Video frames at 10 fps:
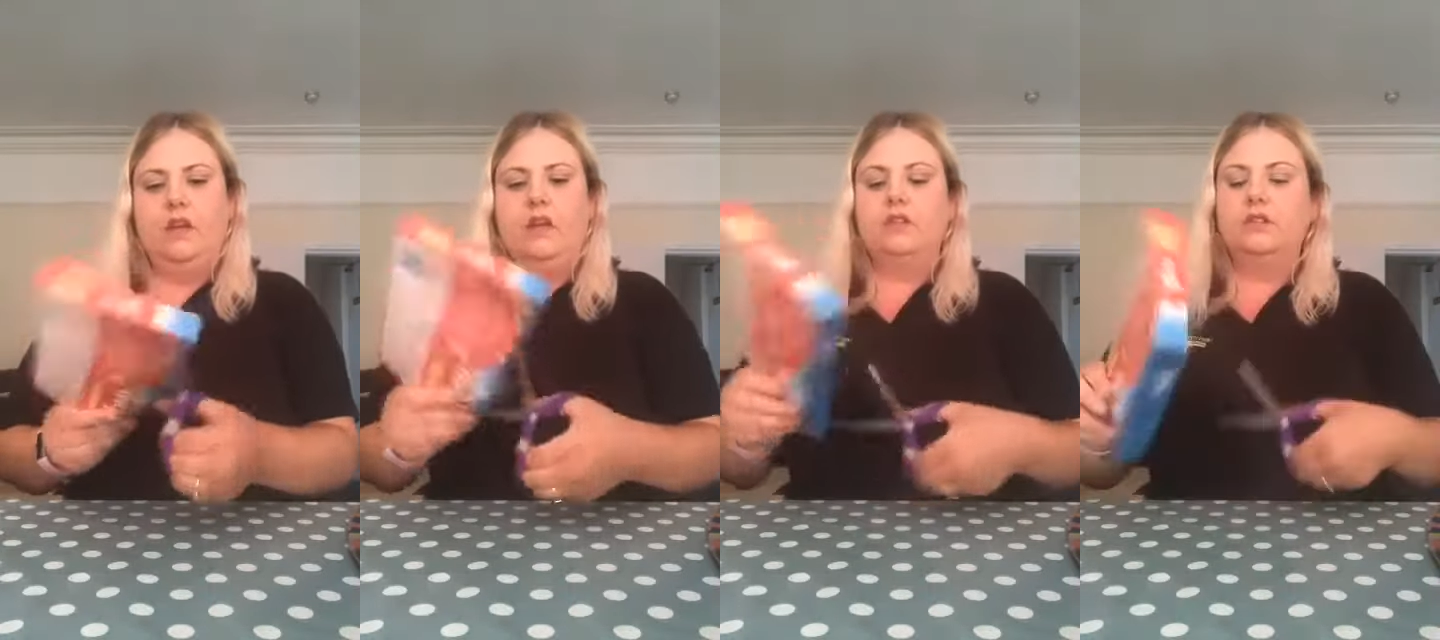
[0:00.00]

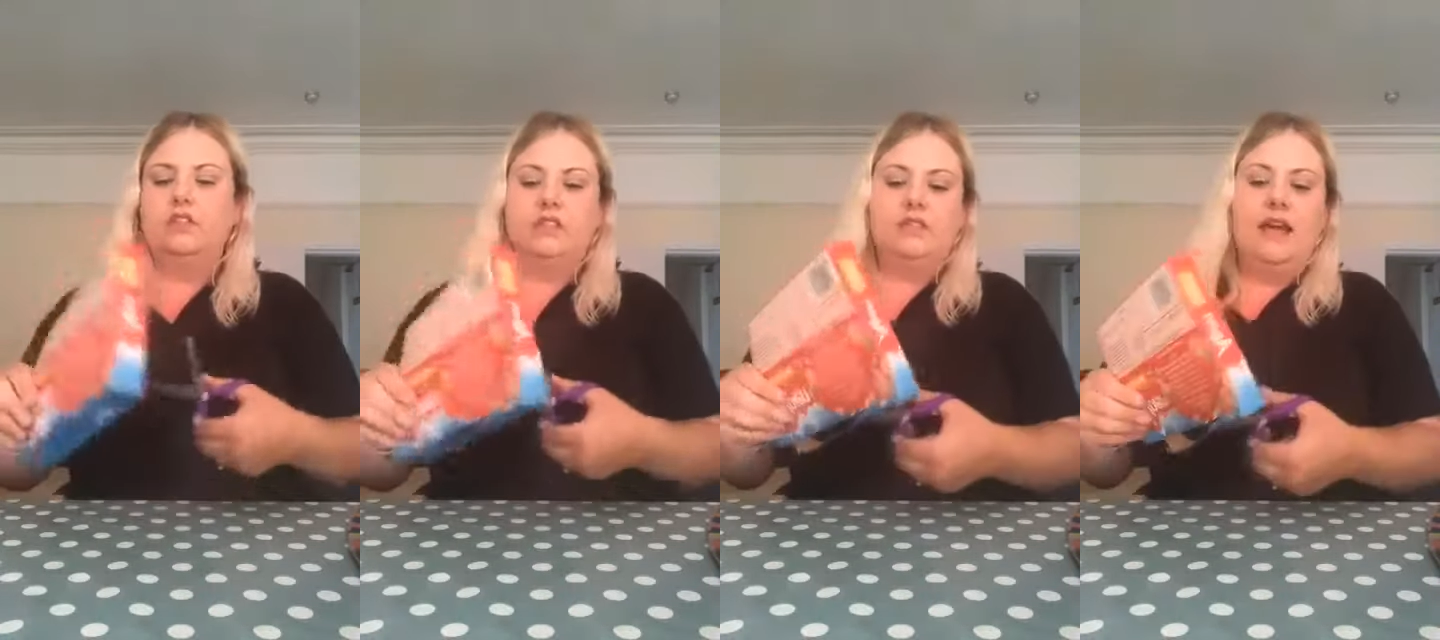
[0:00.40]
But it
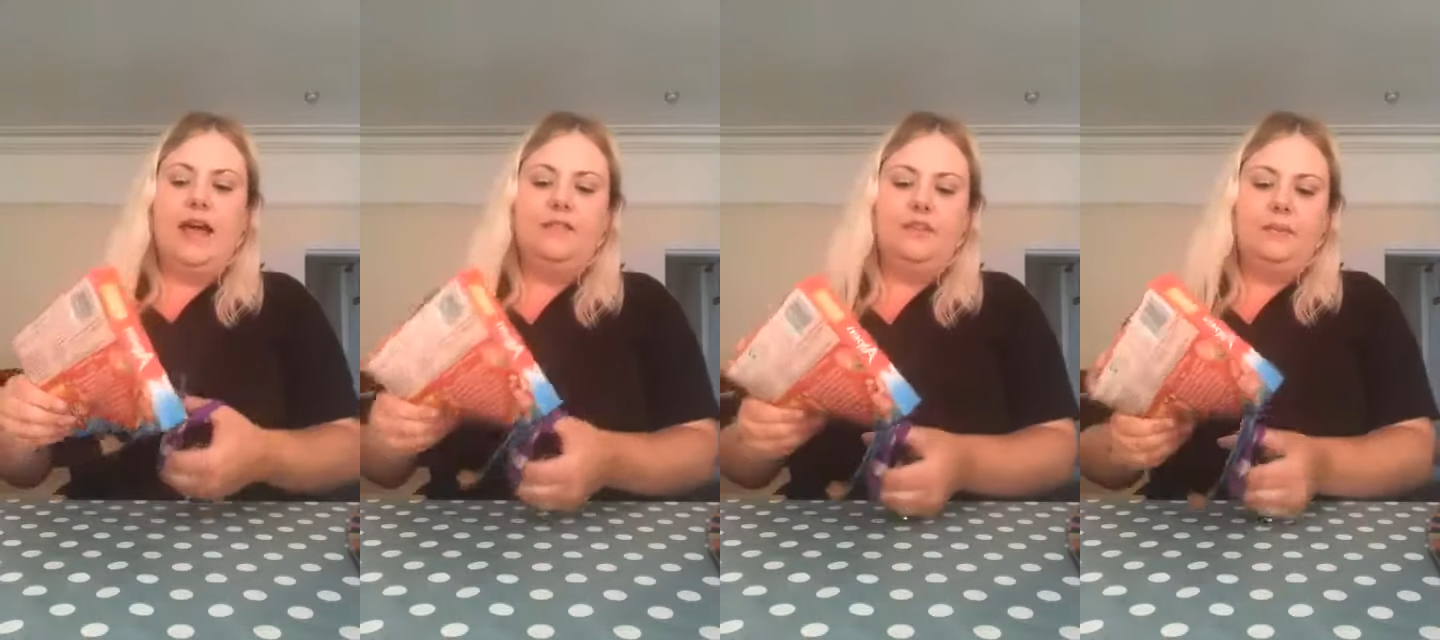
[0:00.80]
doesn't
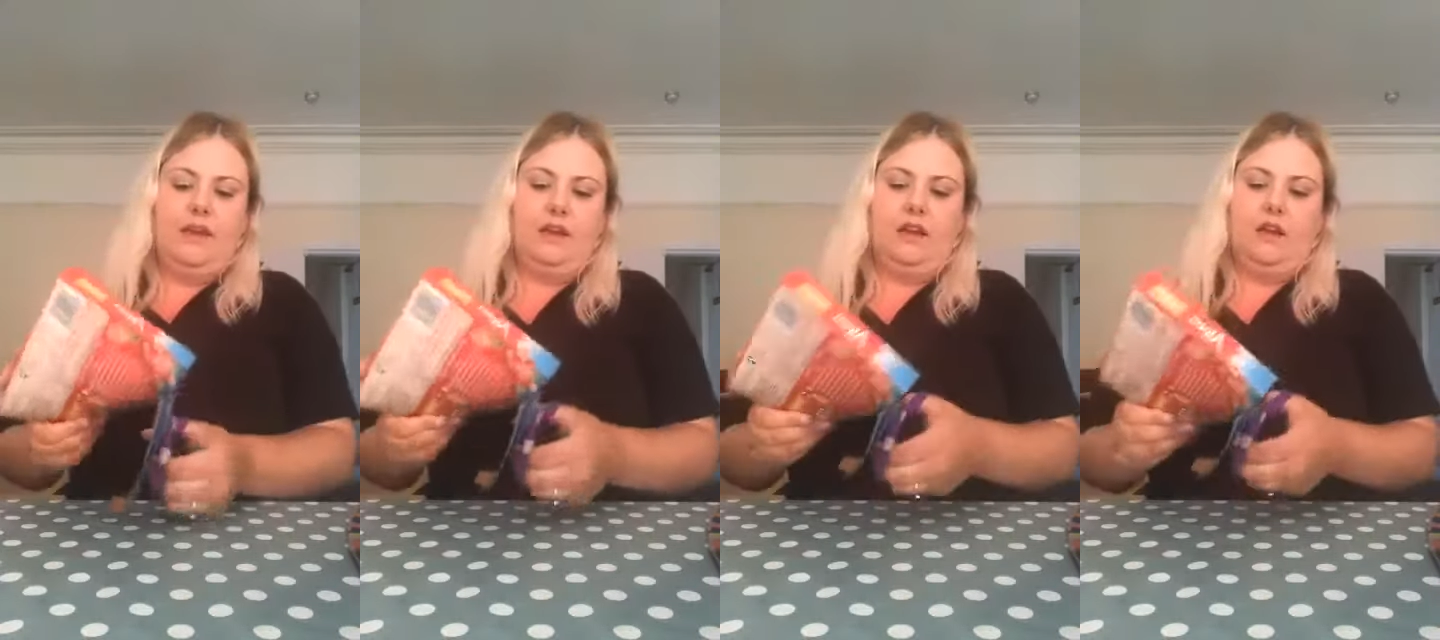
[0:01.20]
have to be
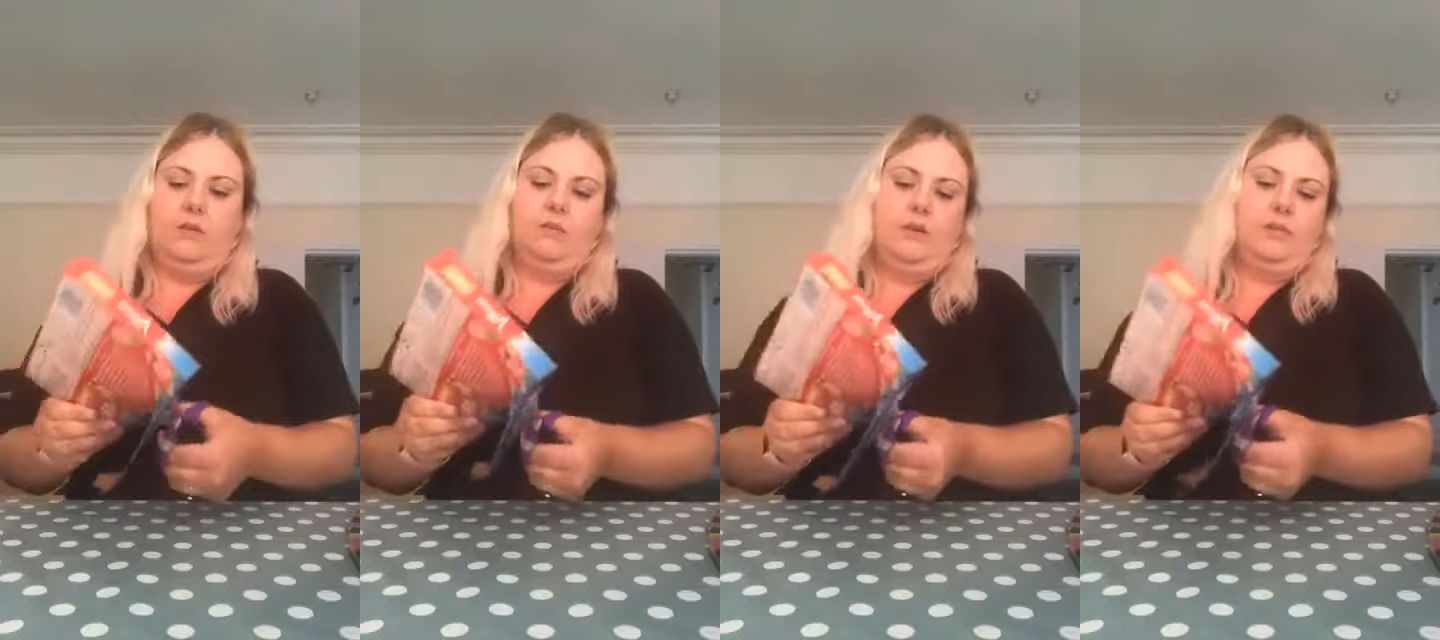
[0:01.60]
a
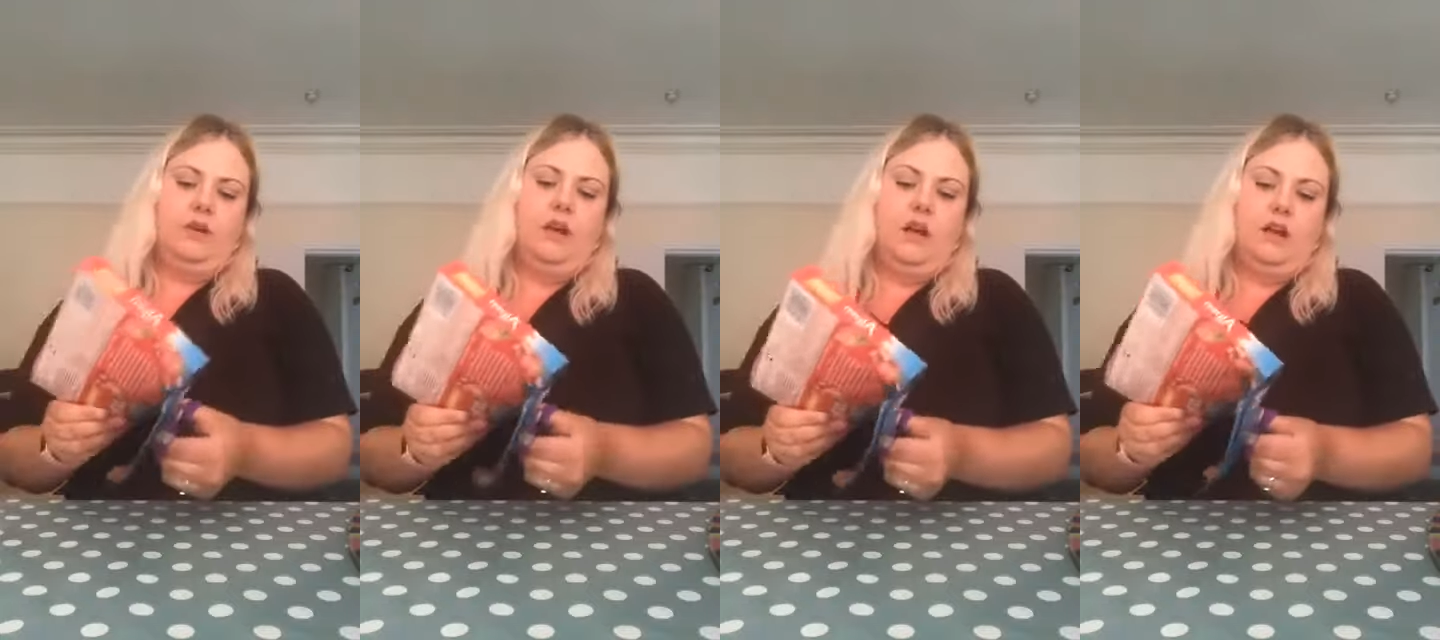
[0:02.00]
cobra,
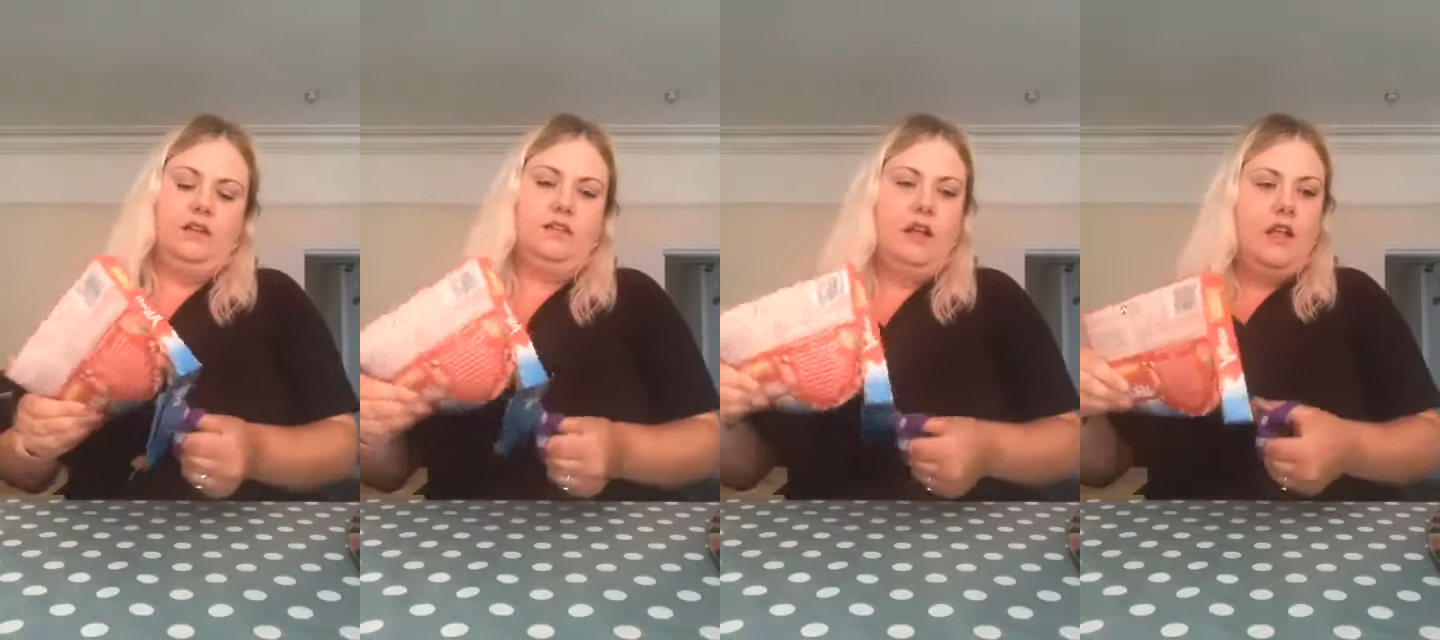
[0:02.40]
because